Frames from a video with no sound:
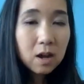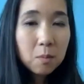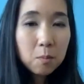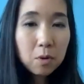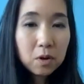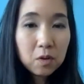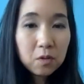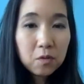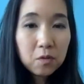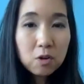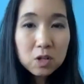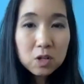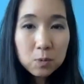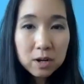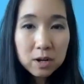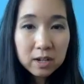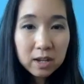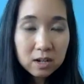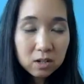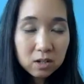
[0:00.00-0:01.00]
But if folks
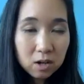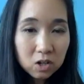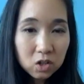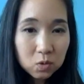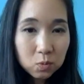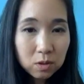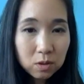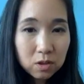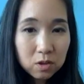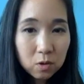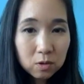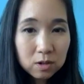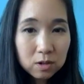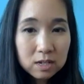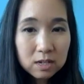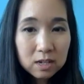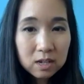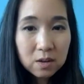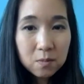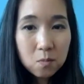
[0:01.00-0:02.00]
want to get in touch with your
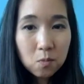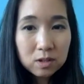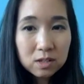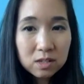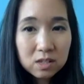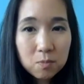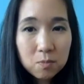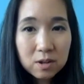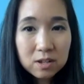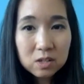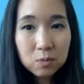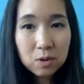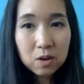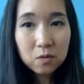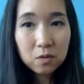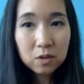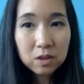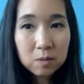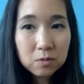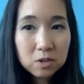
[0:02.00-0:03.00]
team, what's the best
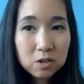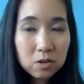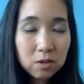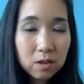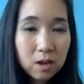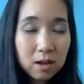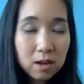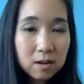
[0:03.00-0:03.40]
way for them to do that?